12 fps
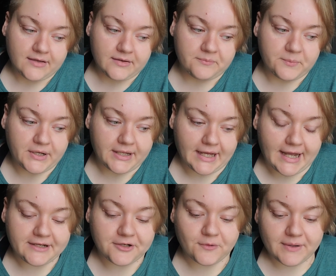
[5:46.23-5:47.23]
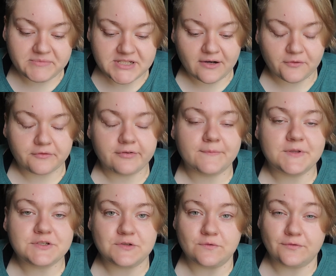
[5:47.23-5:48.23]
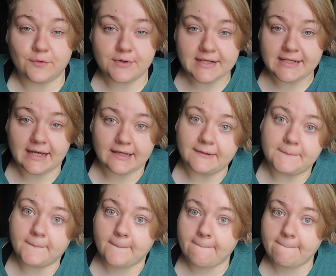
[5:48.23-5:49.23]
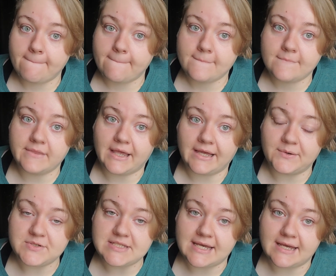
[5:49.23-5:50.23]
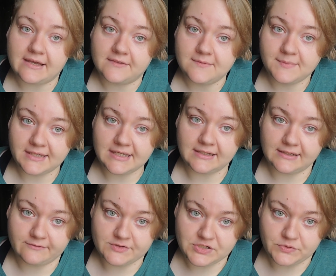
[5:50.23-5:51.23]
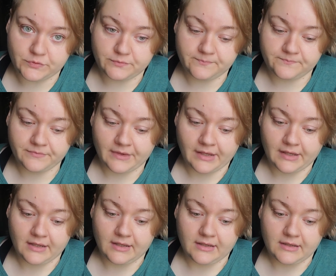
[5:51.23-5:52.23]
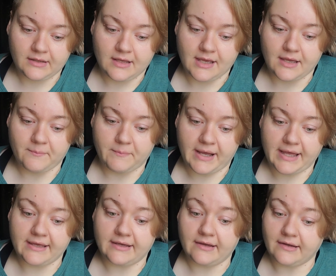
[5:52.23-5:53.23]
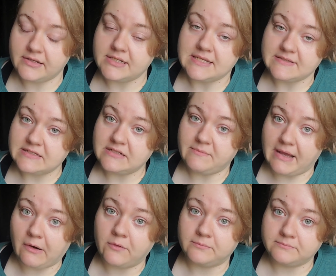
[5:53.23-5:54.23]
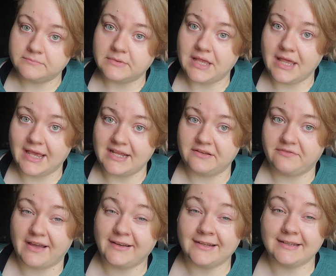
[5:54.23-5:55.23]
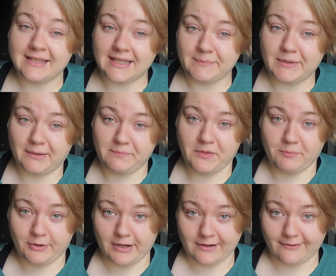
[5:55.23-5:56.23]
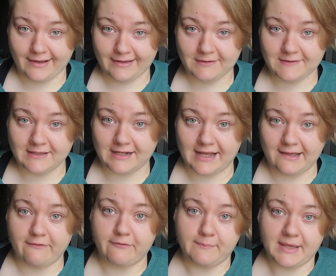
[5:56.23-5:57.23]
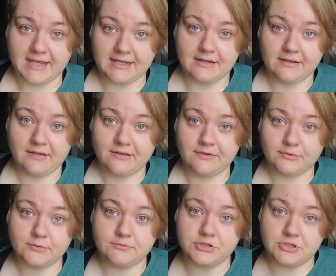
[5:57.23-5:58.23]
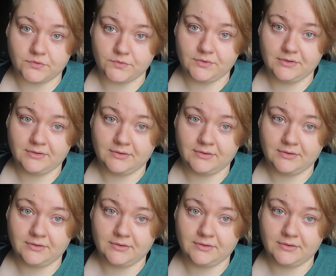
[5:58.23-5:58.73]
But I know I'm down from the 249 that I was at the beginning of June by a decent amount. And if I can keep up the progress that I have made through June,